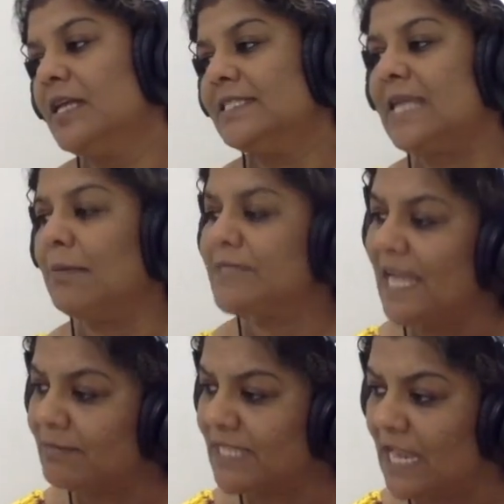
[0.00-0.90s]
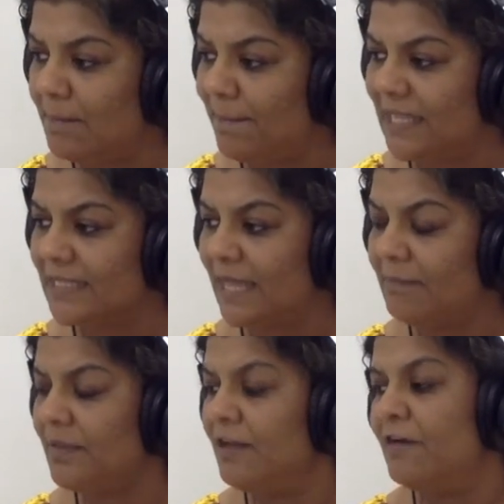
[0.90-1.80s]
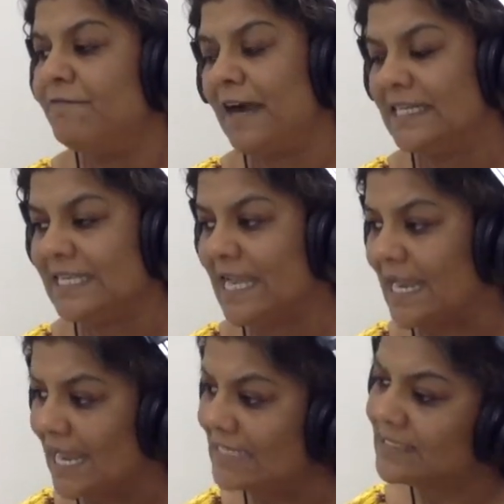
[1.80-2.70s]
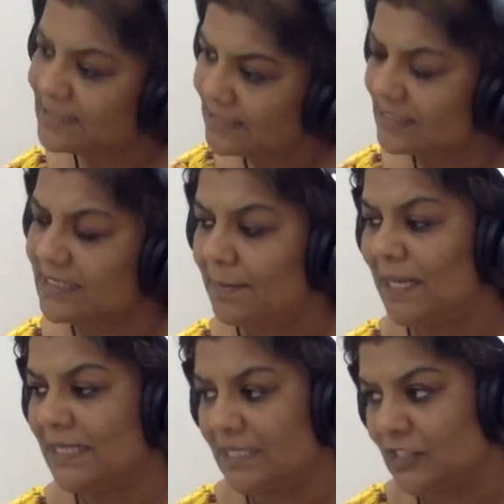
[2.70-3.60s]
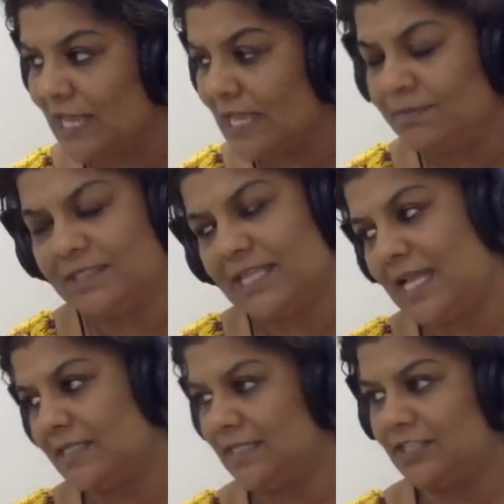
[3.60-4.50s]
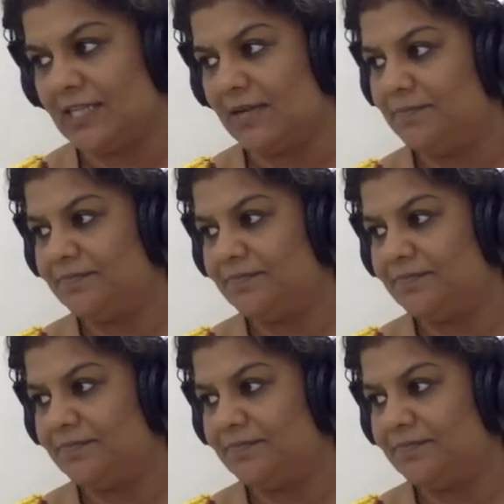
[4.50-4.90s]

sometimes helping them, fighting against some other tribes, etc.